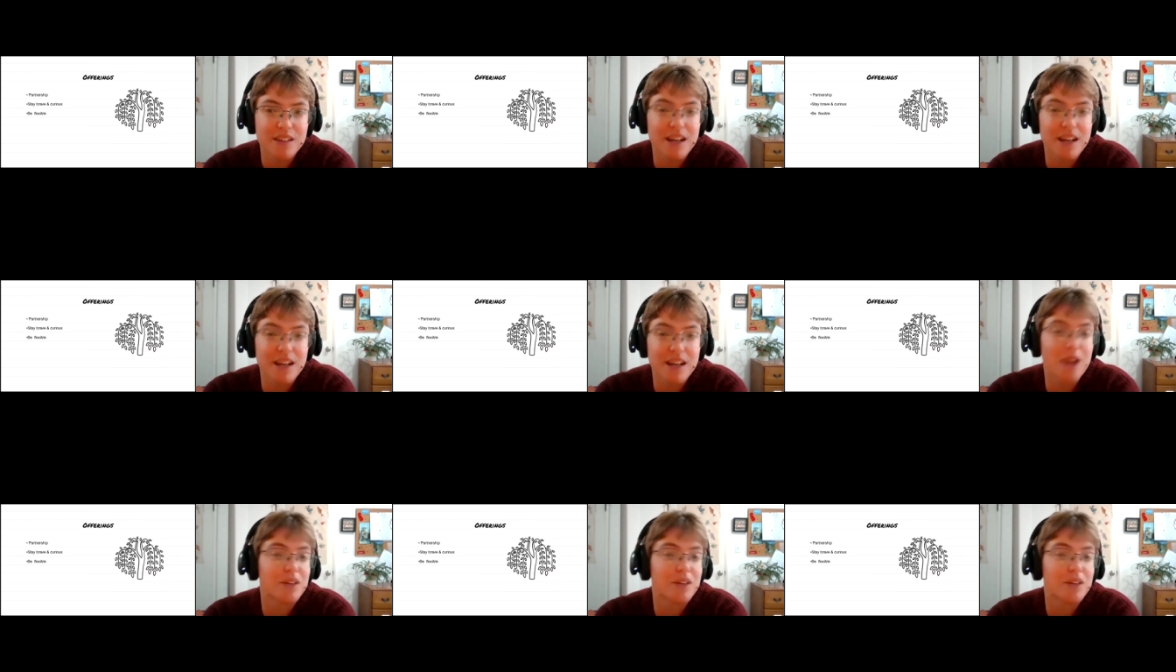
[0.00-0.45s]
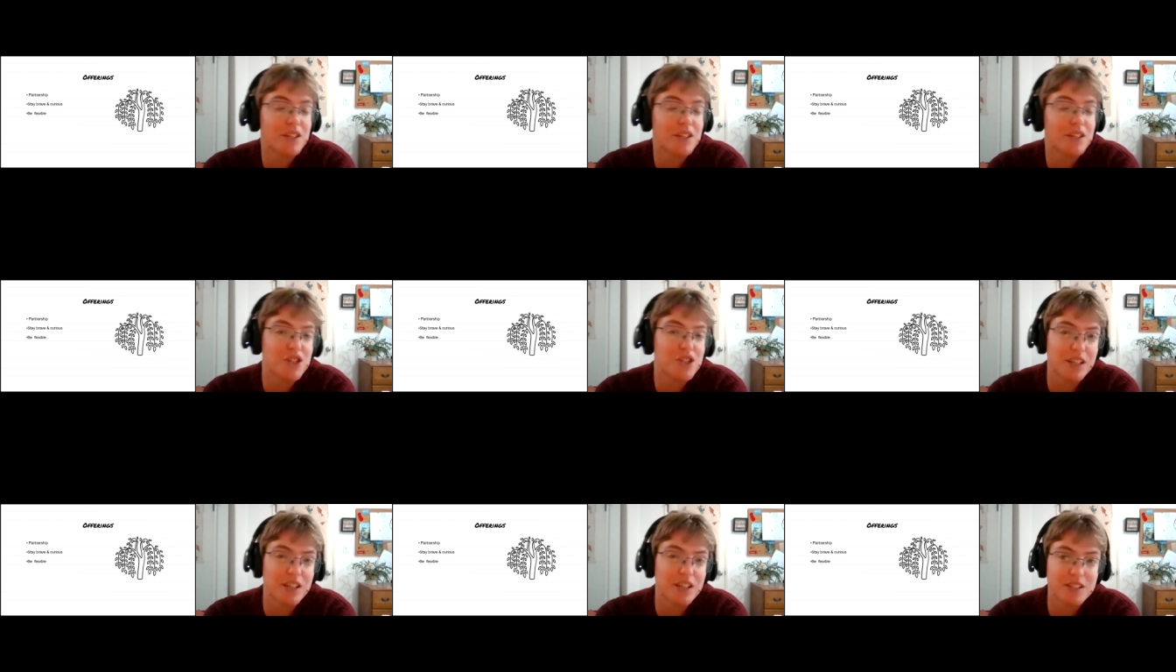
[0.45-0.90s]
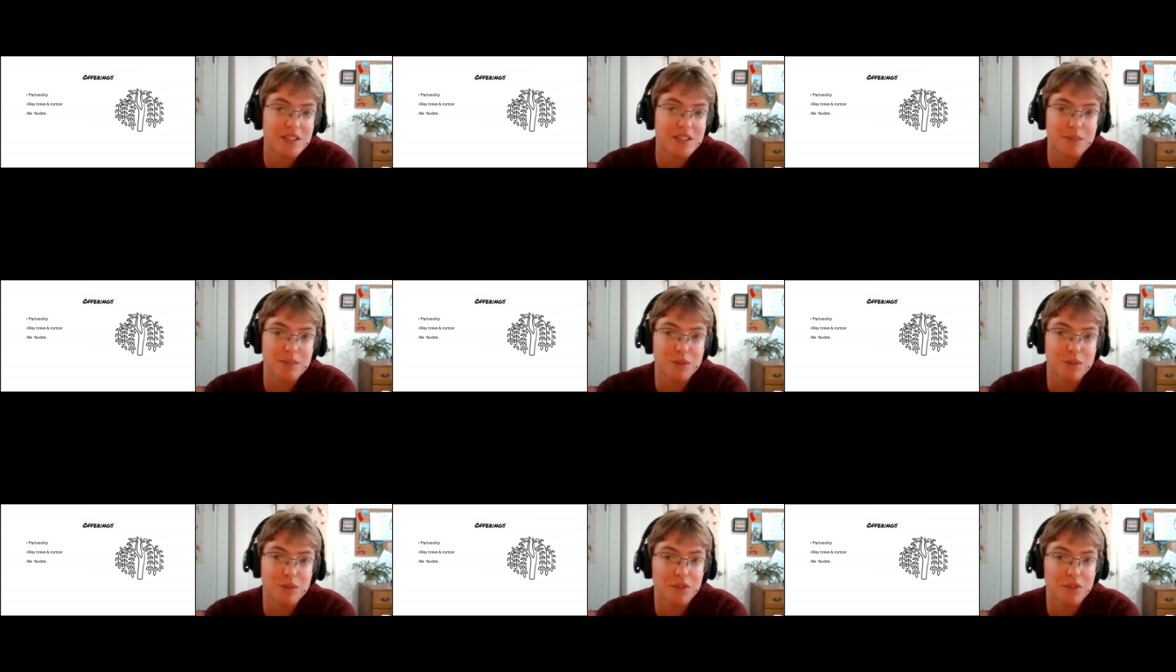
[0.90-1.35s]
and how it can adjust
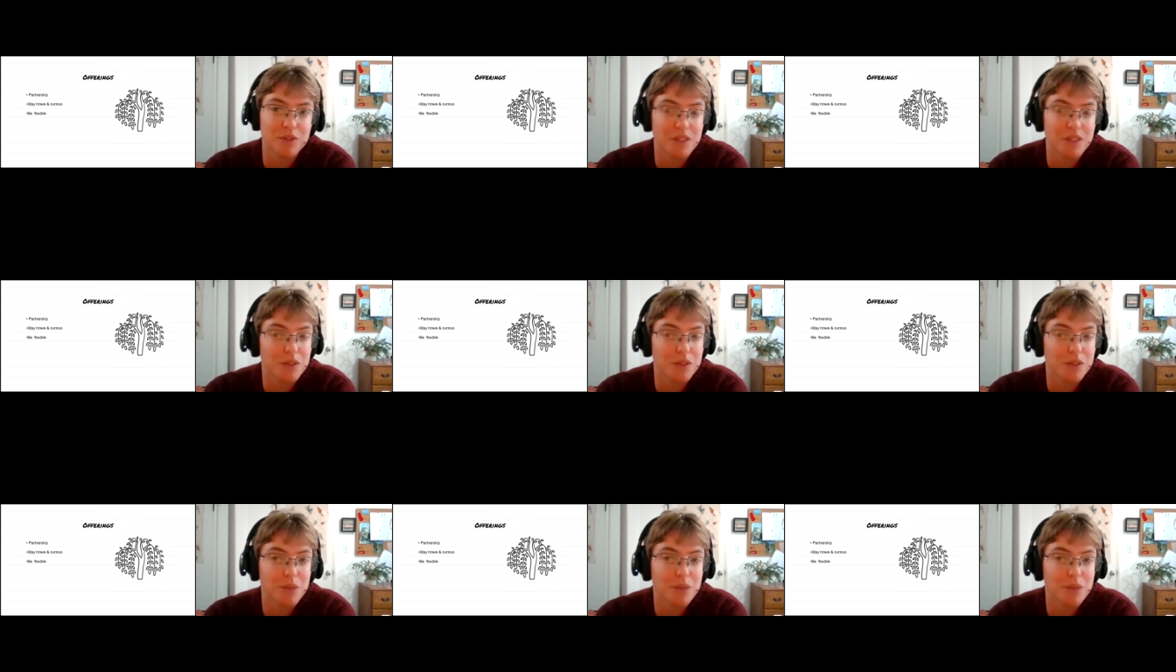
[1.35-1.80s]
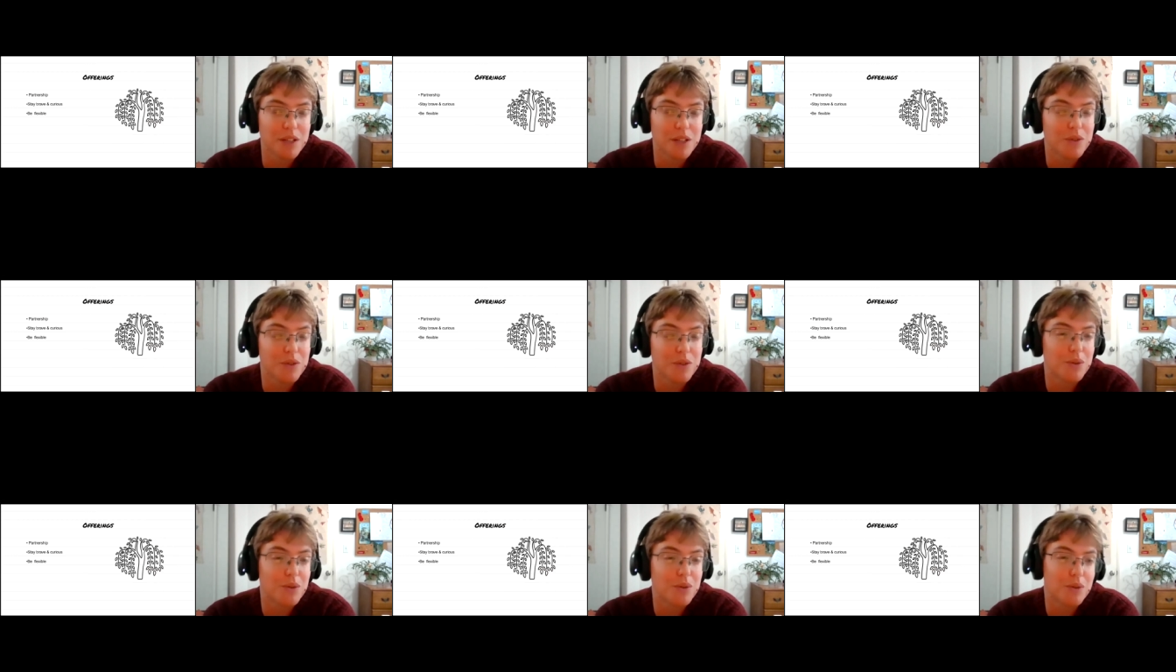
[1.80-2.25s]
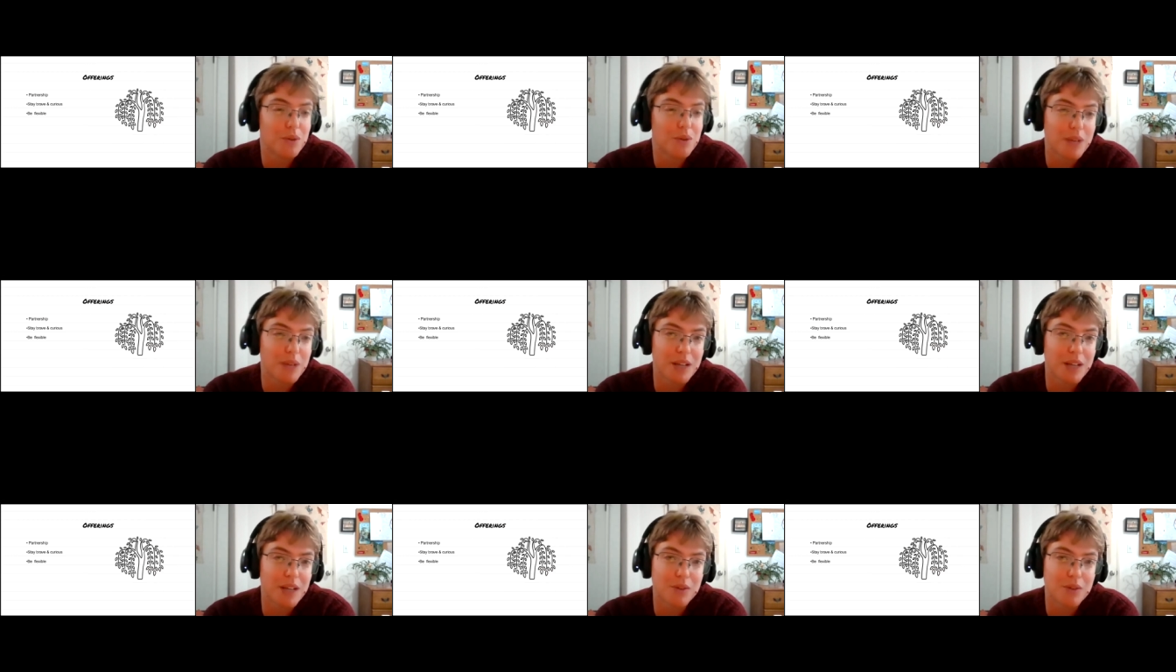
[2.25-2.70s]
and move in the wind or
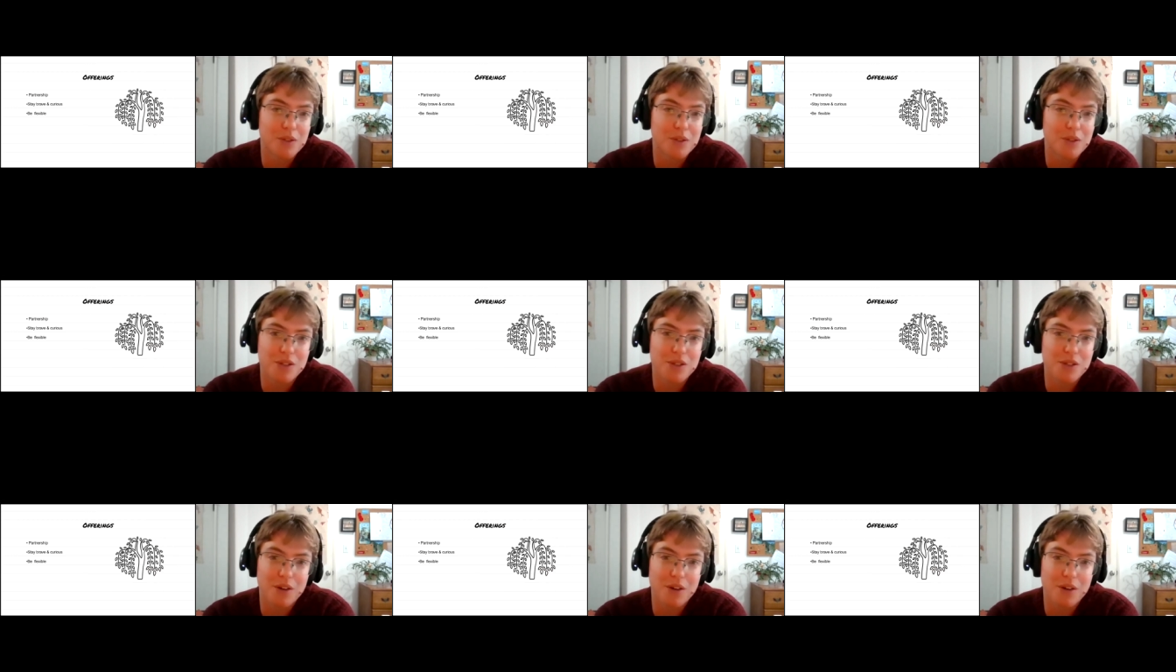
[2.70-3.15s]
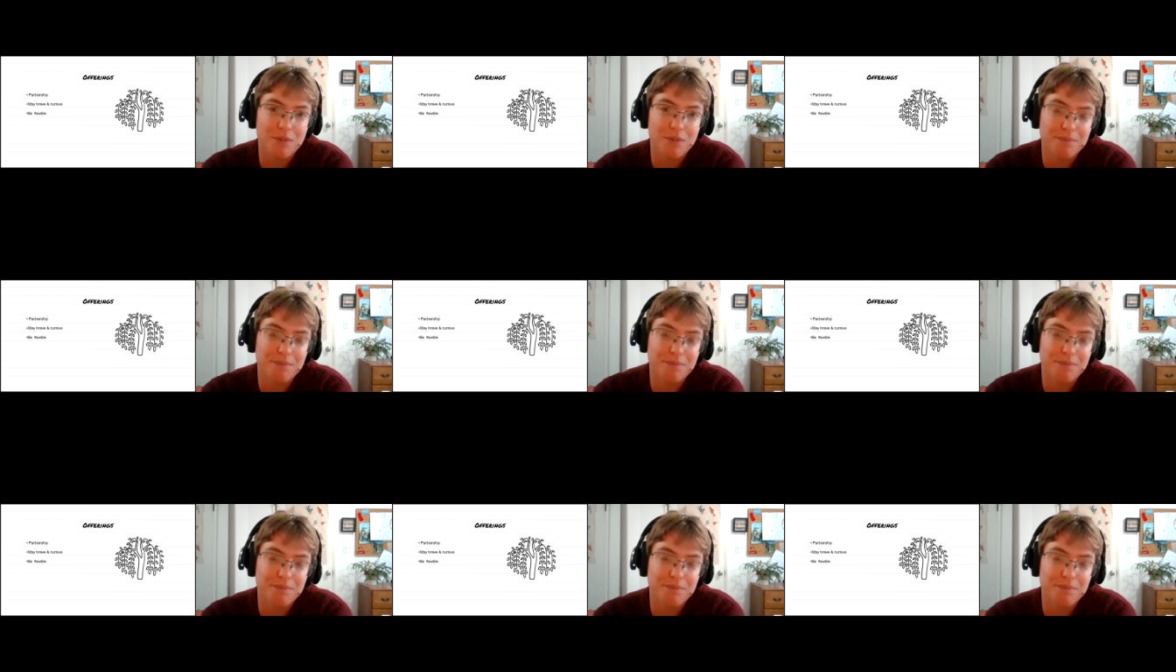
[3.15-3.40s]
rain or snow.